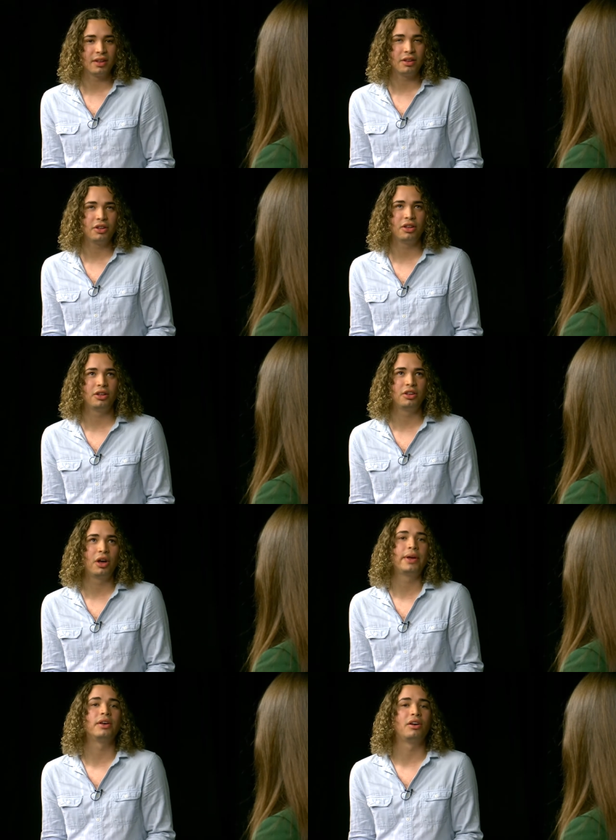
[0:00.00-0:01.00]
Mm
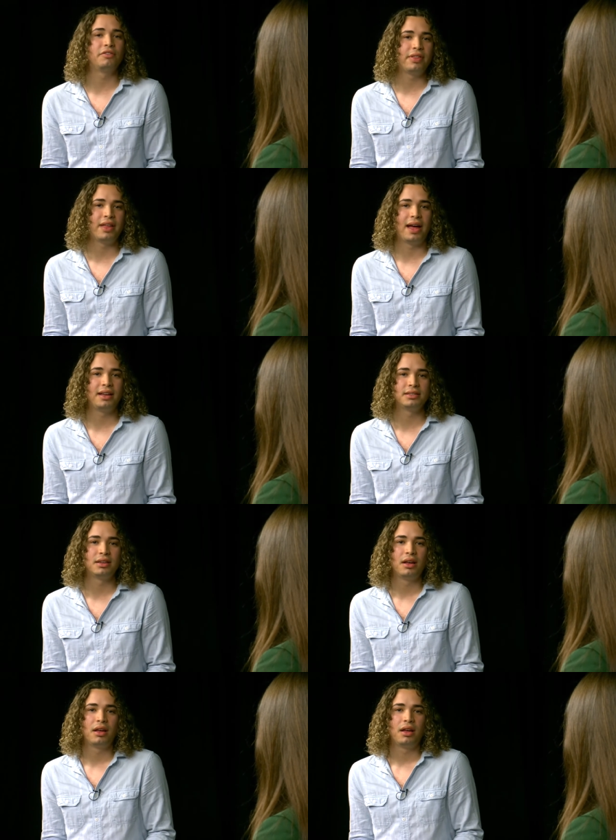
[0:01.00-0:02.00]
going off that,
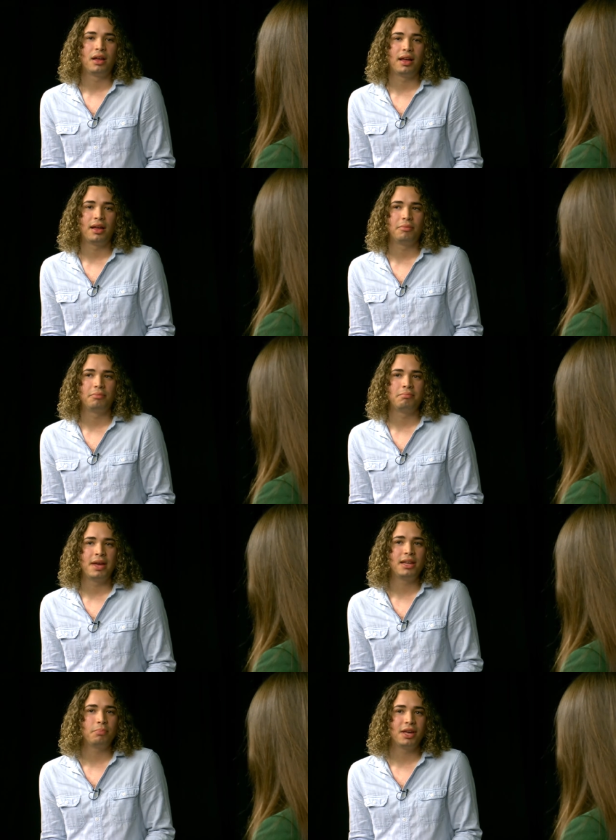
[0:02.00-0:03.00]
uh,
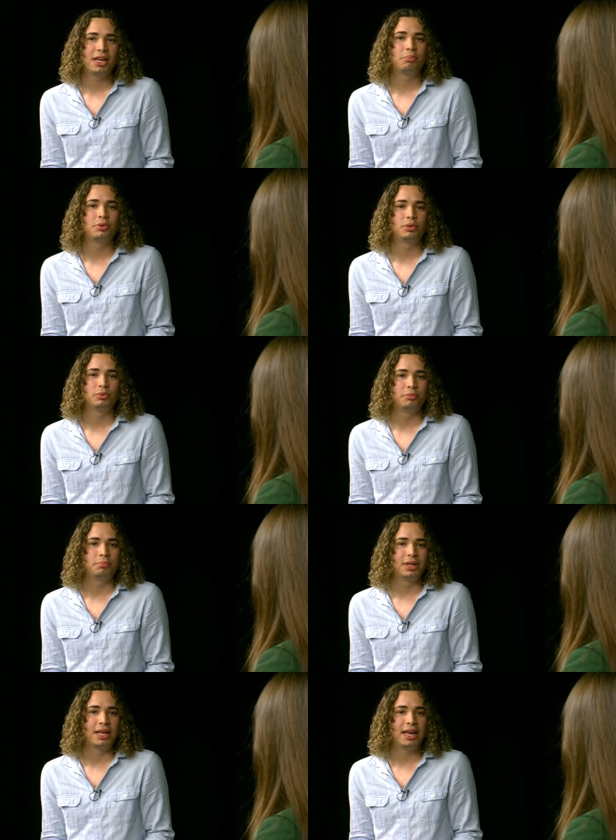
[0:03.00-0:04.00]
many people would
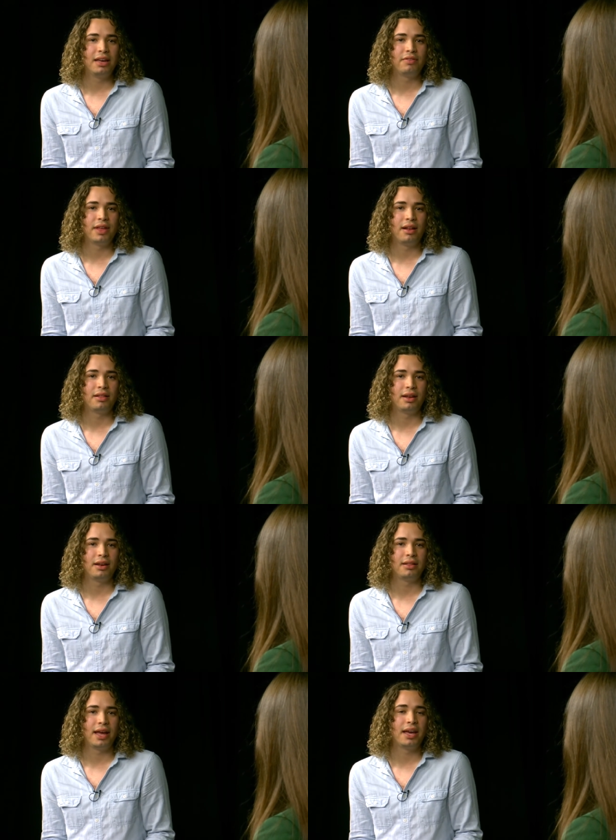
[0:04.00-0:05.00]
believe that
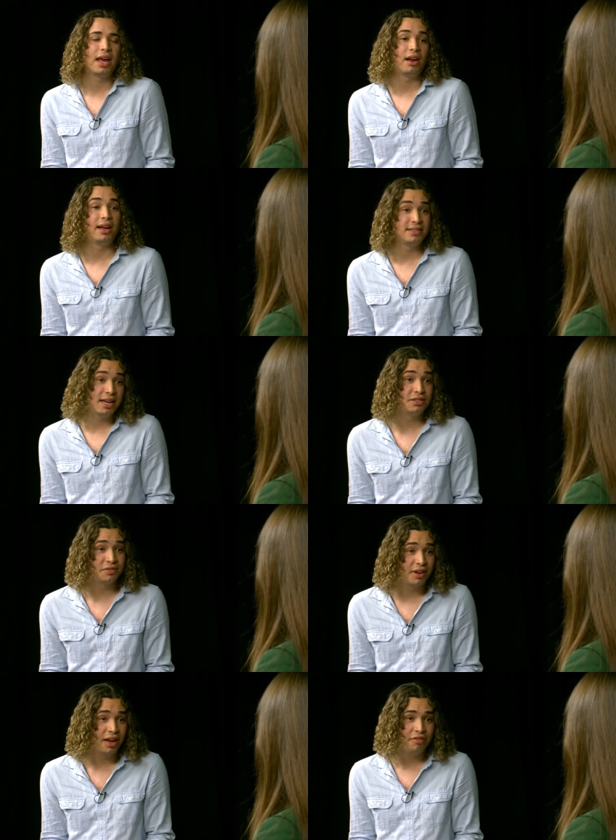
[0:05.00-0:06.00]
then they can
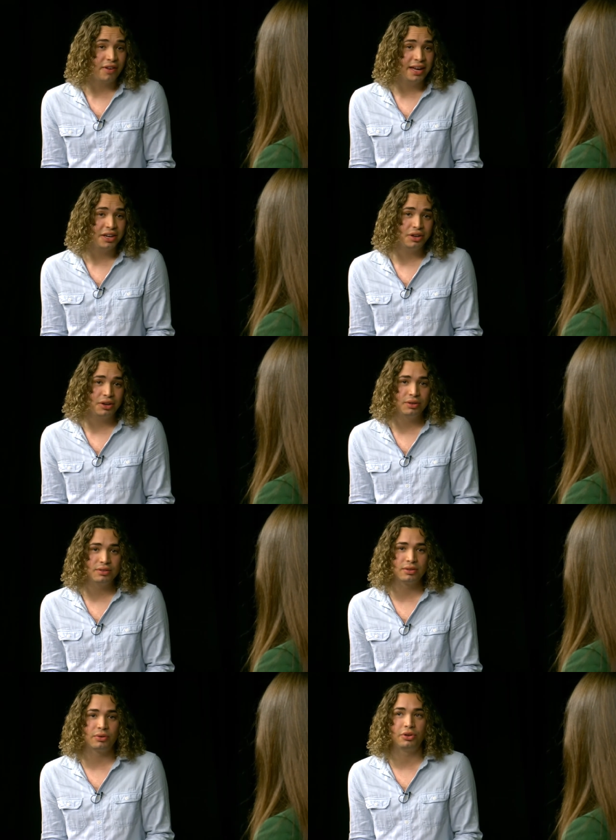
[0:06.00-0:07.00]
identify fake
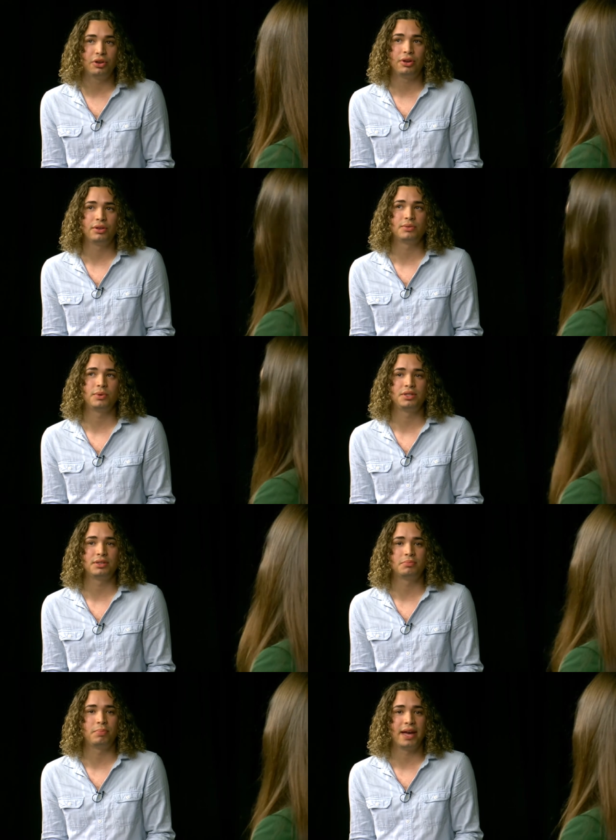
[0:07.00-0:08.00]
news or news which
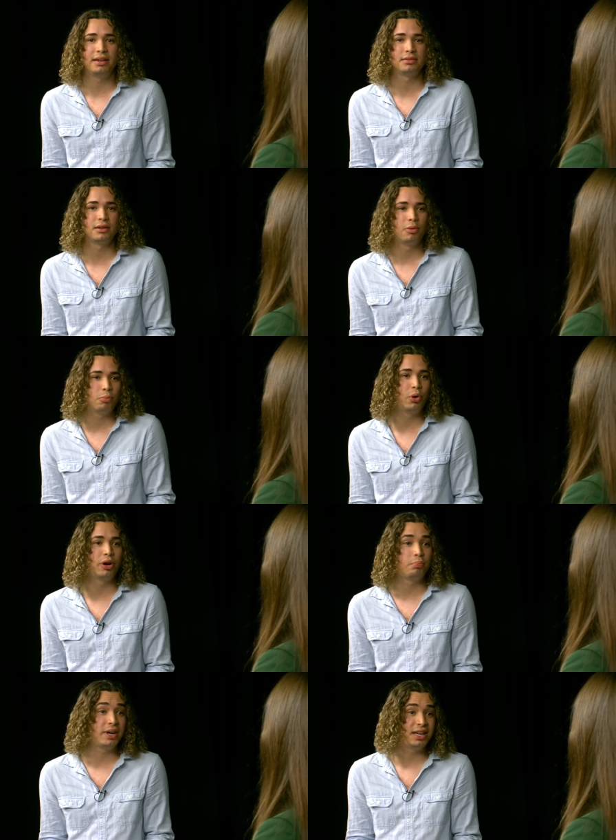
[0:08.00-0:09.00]
is based more on
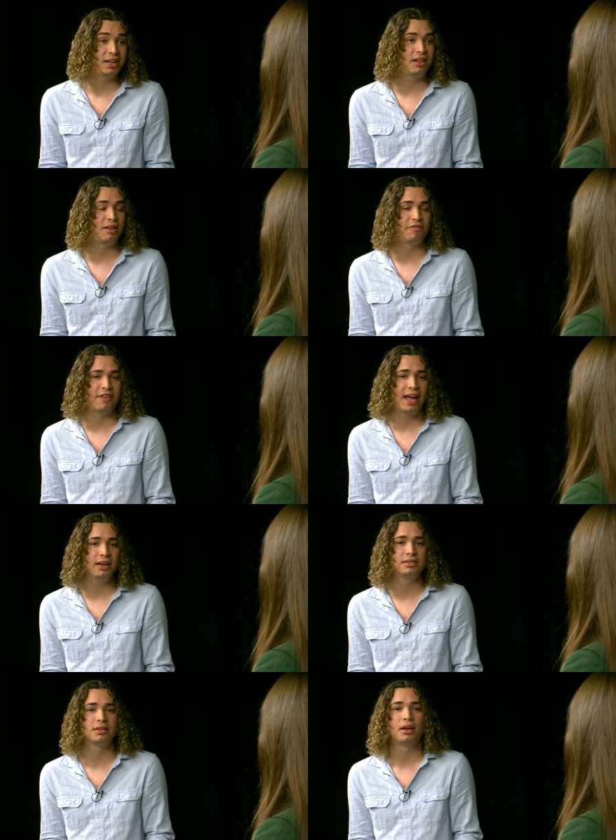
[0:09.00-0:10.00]
opinion than
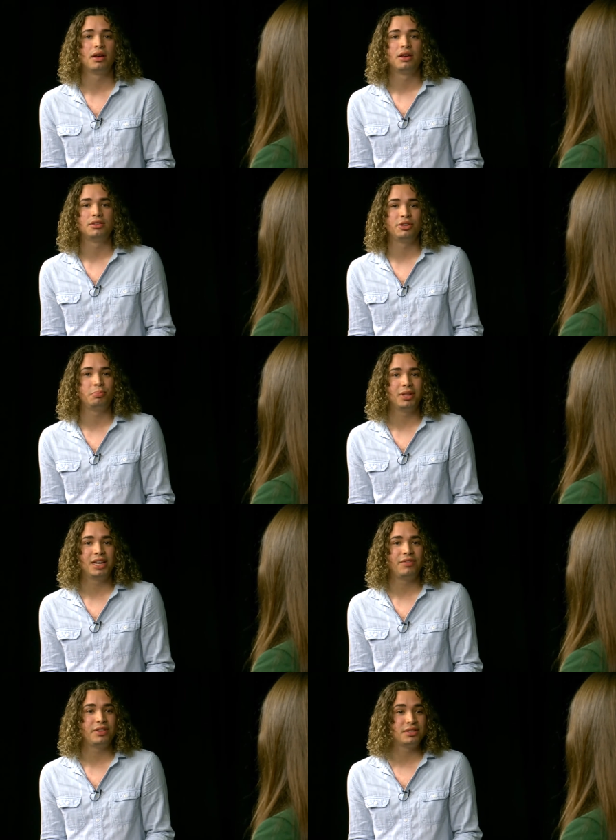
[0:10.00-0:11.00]
fact. Do you
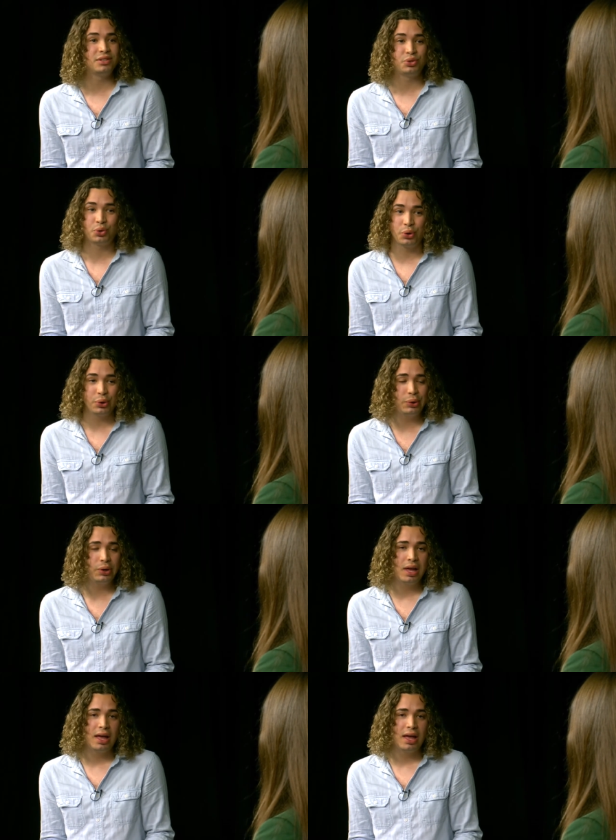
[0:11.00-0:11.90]
believe this is true?